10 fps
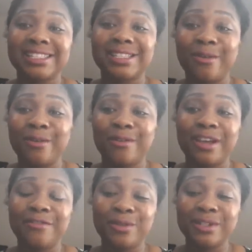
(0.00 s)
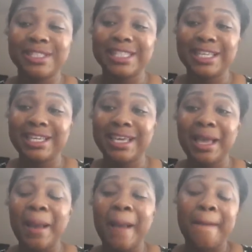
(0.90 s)
So if you want to see
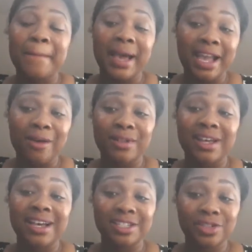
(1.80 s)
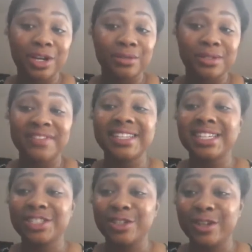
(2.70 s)
my hair with 100 coats of
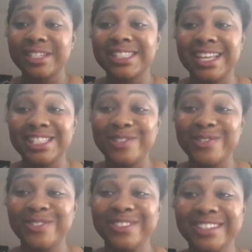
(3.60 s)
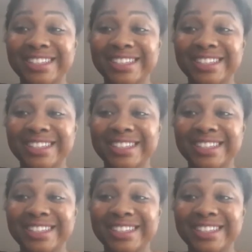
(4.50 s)
conditioner, stay tuned.